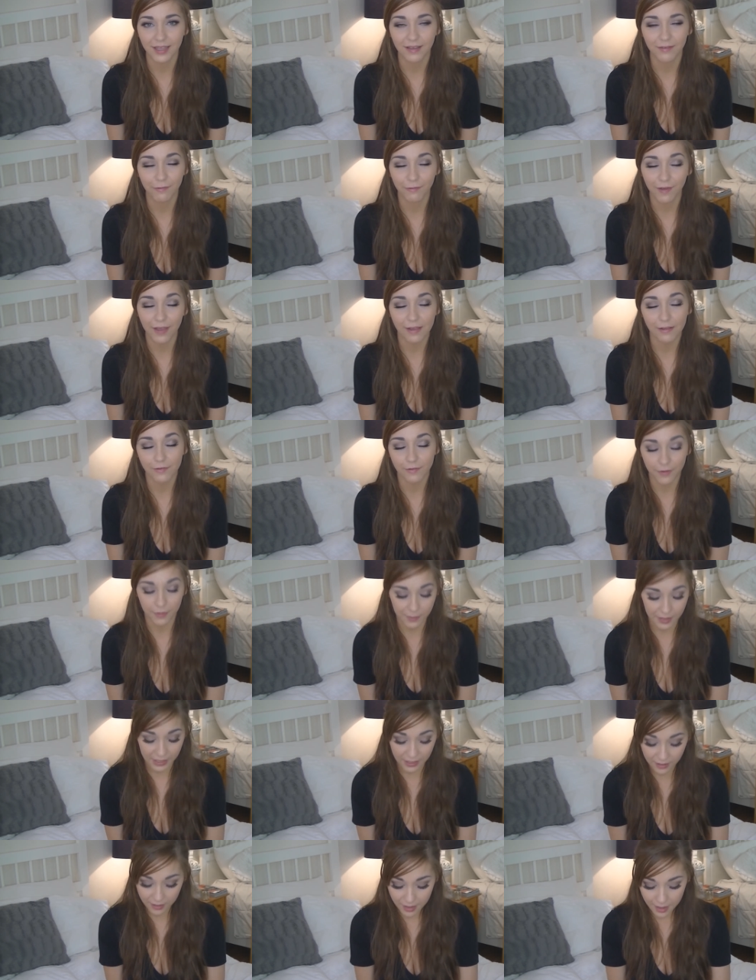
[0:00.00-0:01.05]
Fail for
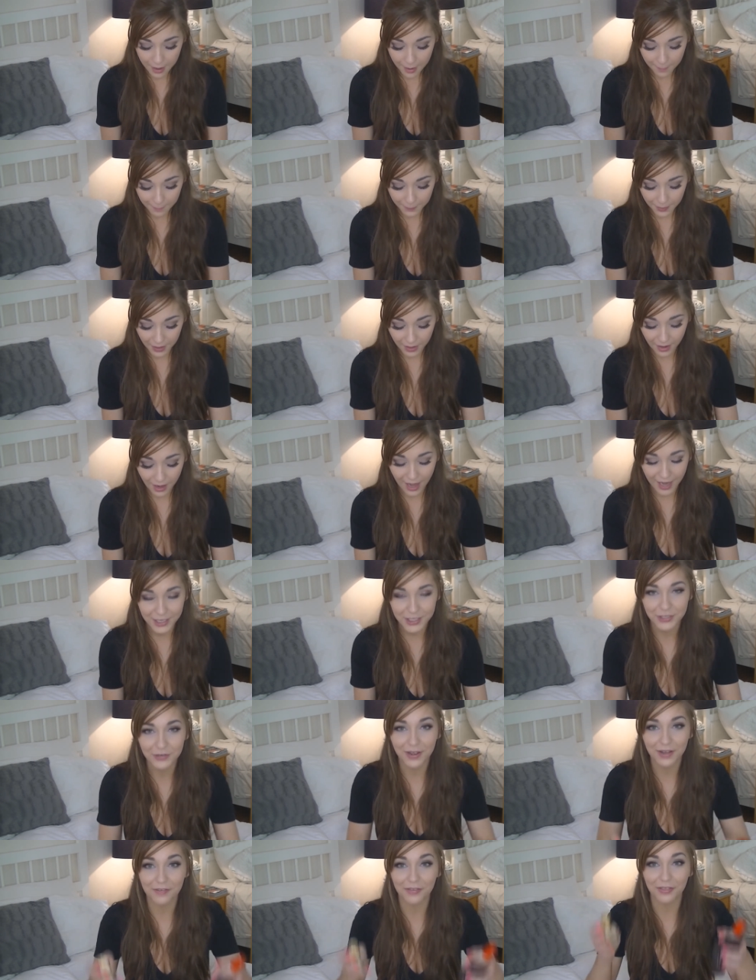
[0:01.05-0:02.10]
me. But I
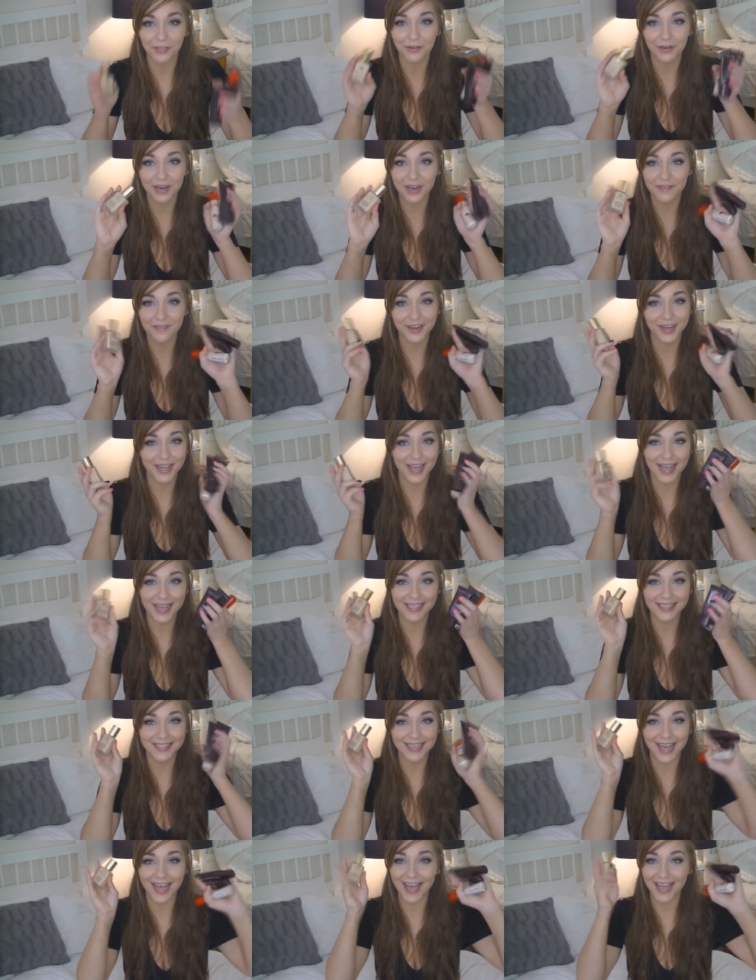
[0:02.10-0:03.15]
do have 3 different
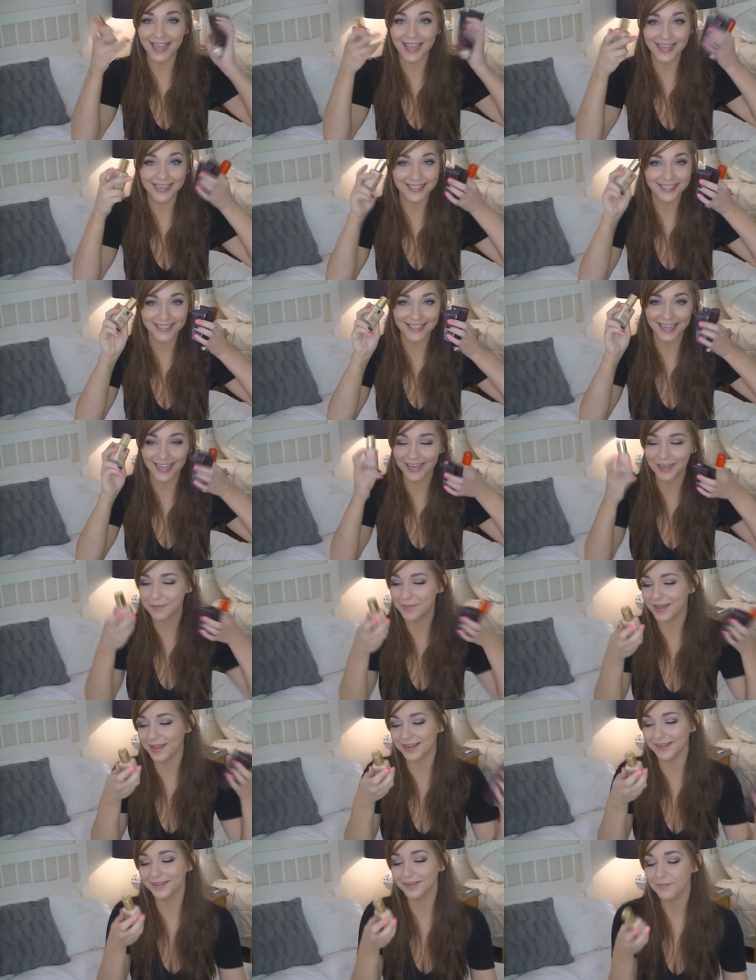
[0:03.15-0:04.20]
kinds of high-end to talk
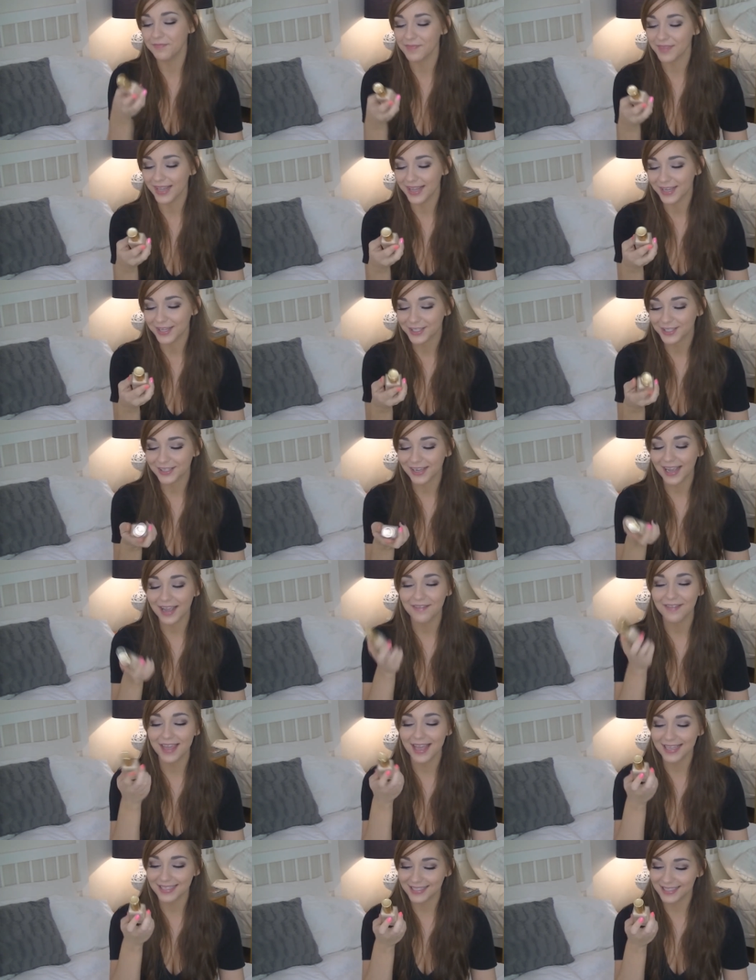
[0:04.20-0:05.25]
about. So I
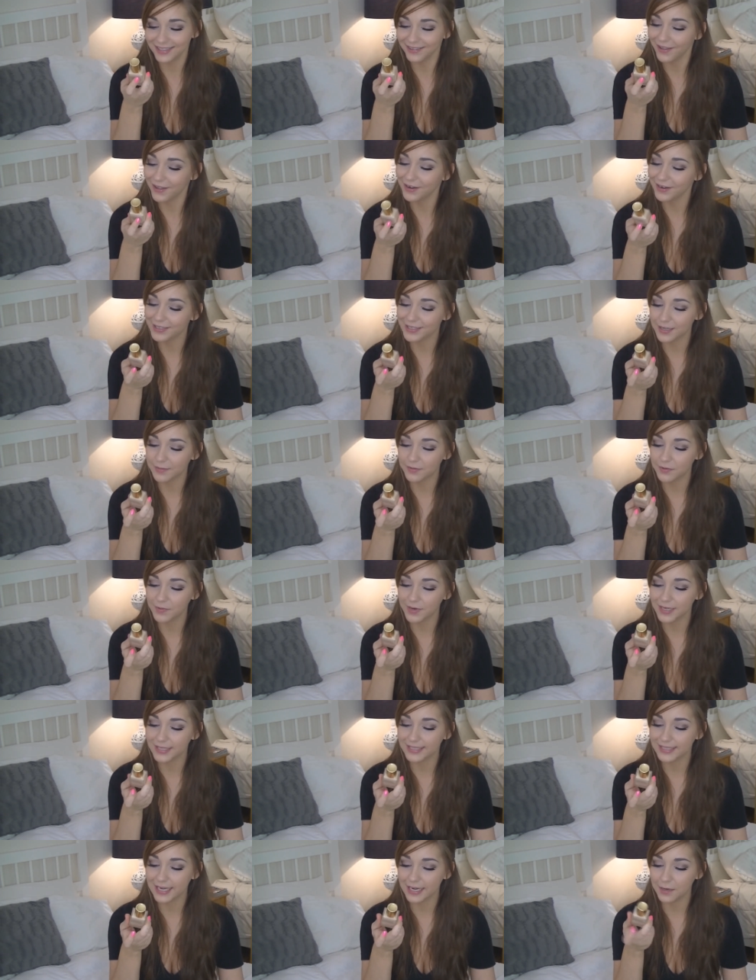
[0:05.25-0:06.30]
have the Estee Lauder Double
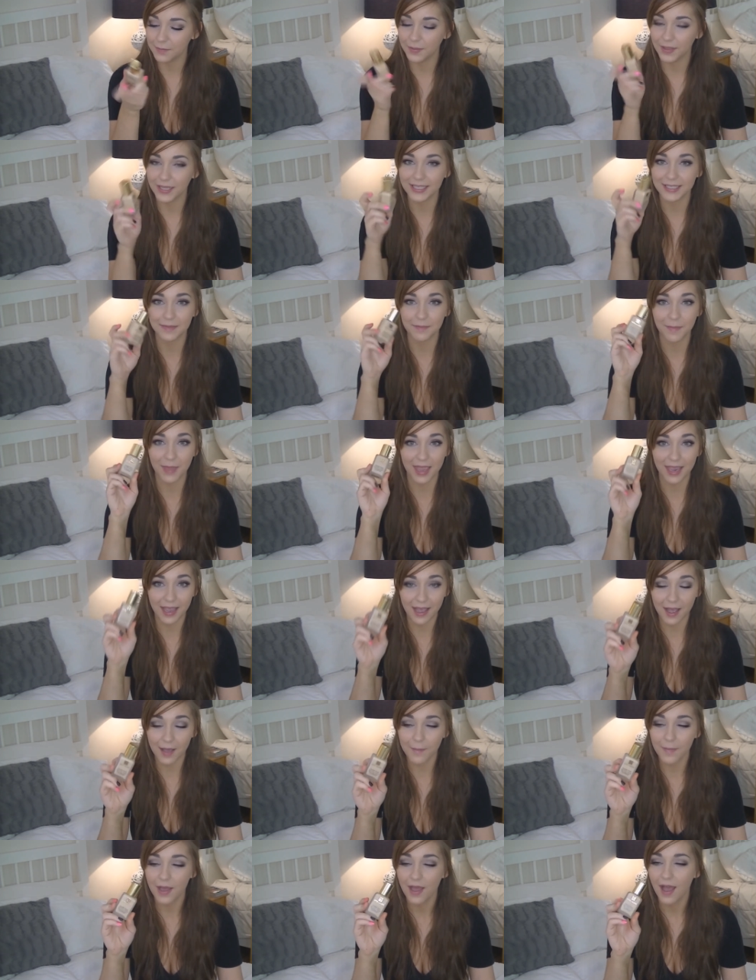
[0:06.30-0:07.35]
Wear Stay in Place
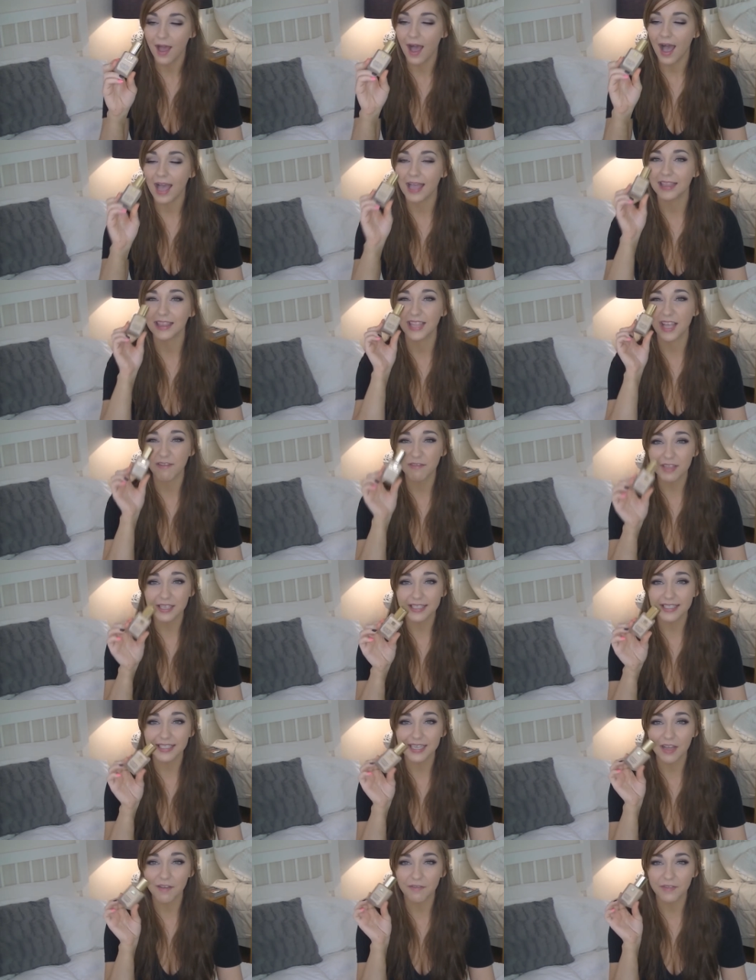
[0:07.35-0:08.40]
Makeup. I love this
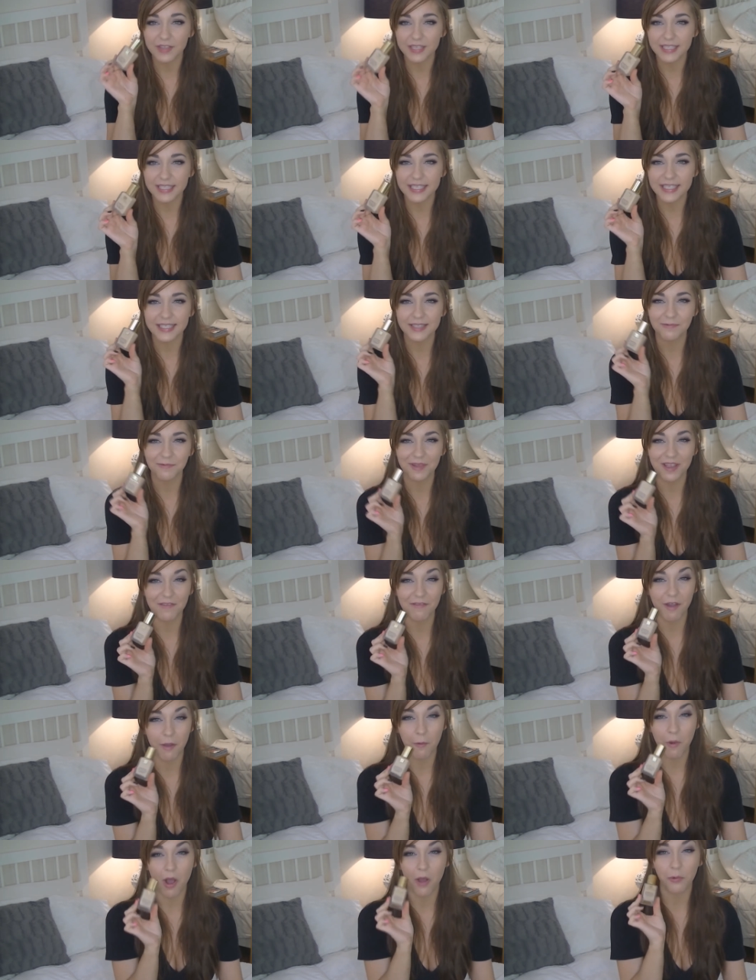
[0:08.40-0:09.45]
stuff. This is if
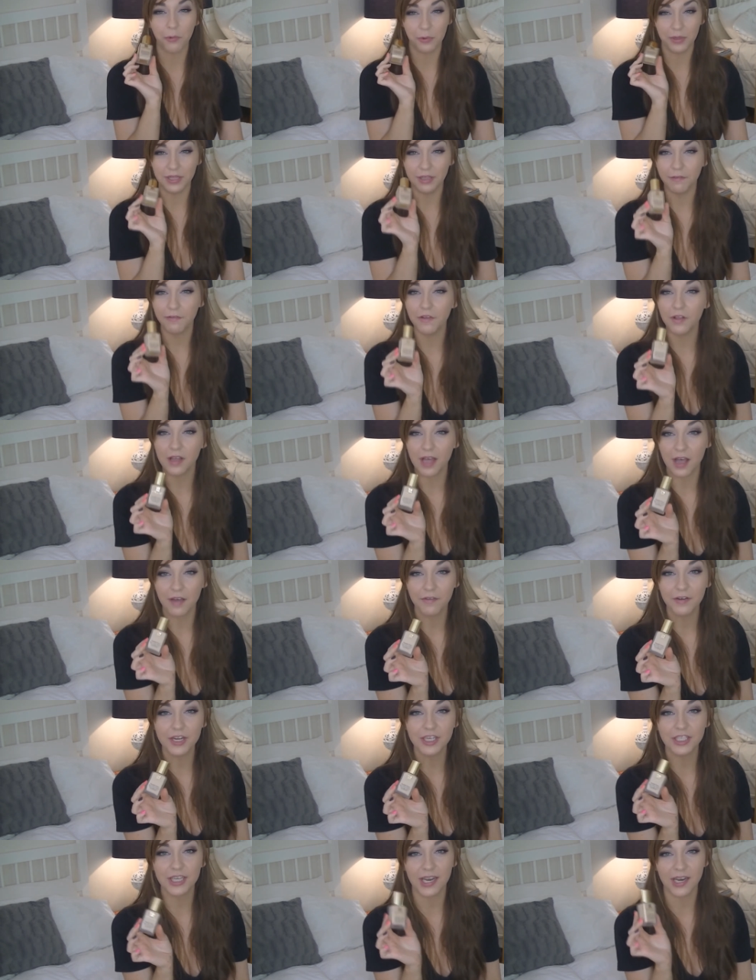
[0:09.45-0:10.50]
I want really full
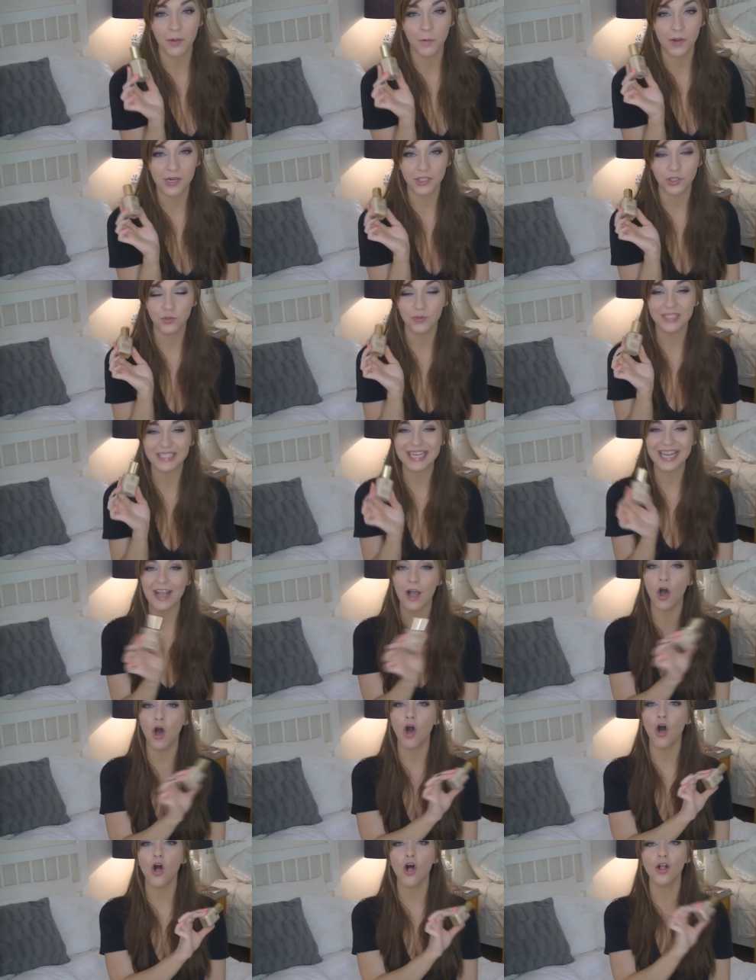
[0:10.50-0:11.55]
coverage and I want to stay
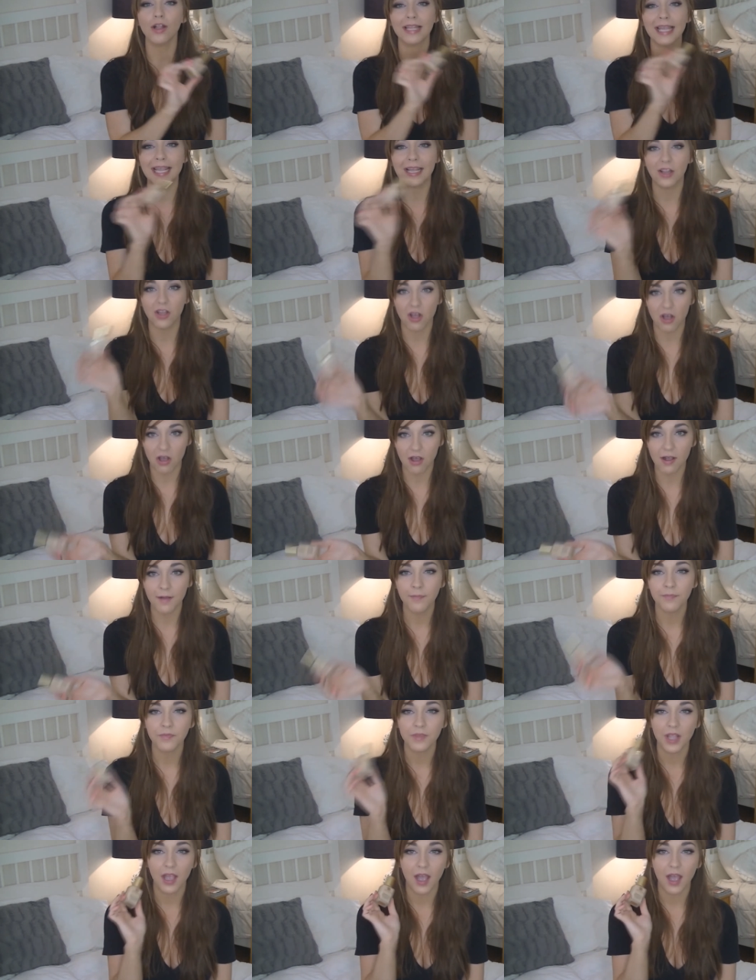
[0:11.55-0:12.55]
all day long.